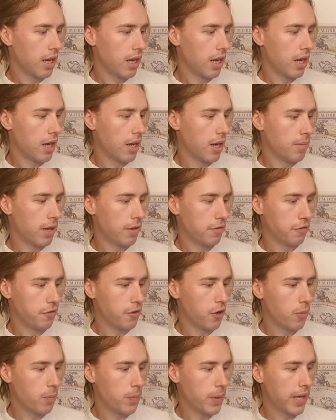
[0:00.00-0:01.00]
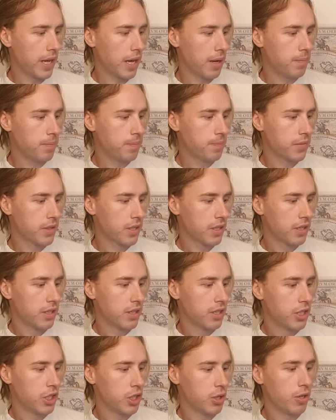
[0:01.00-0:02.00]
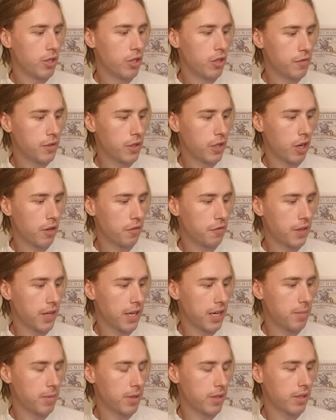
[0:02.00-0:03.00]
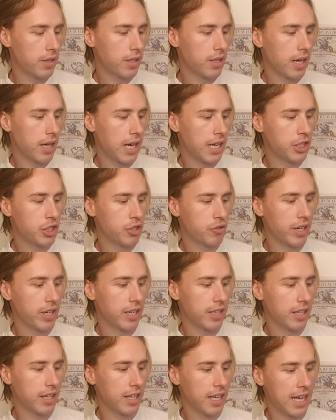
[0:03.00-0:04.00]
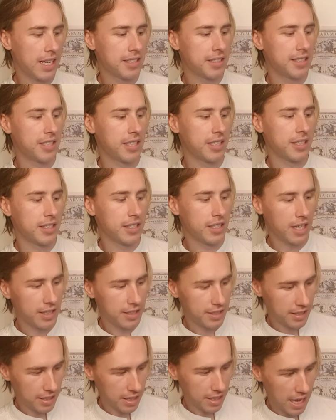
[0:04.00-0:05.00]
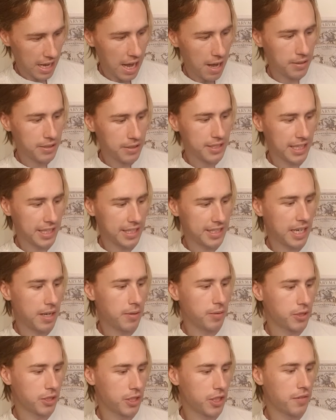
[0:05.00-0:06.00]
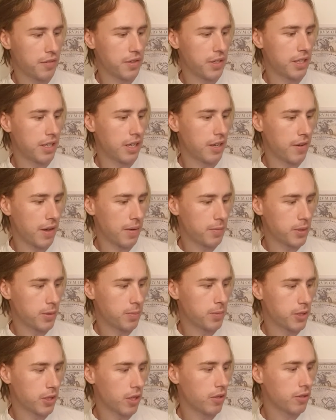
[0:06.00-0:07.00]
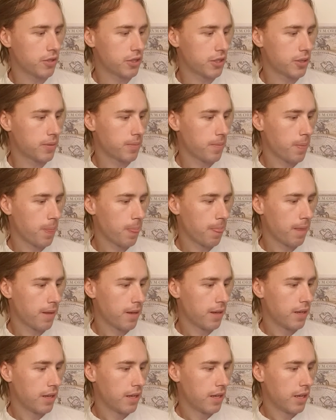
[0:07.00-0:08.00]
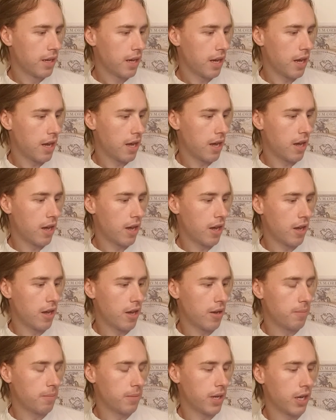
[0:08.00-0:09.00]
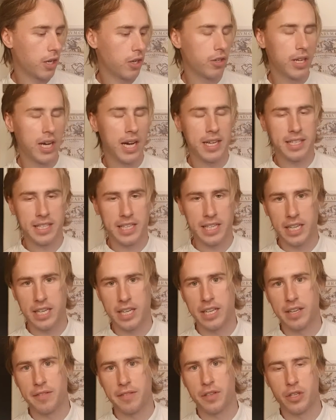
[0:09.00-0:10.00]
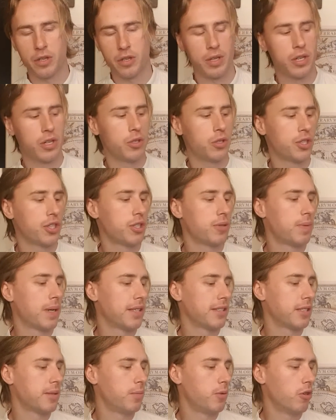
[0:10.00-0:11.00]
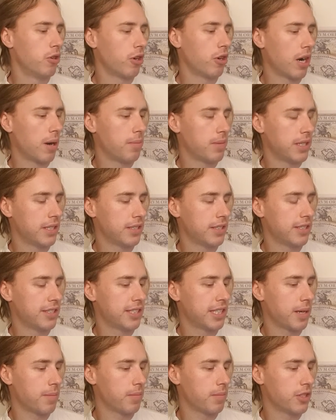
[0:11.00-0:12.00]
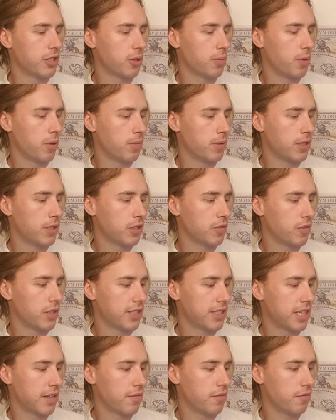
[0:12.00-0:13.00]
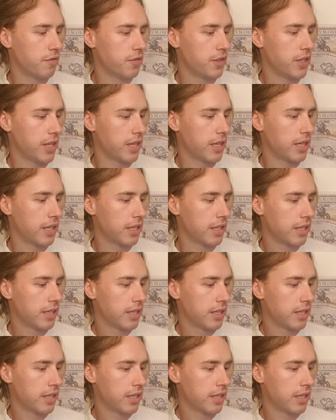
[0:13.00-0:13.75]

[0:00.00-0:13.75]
At 4 p.m, do another coffee enema and drink the last 6-ounce serving of Epsom salts. A good idea if you're doing a nutrition balancing program is to skip the supplements for the 7th day.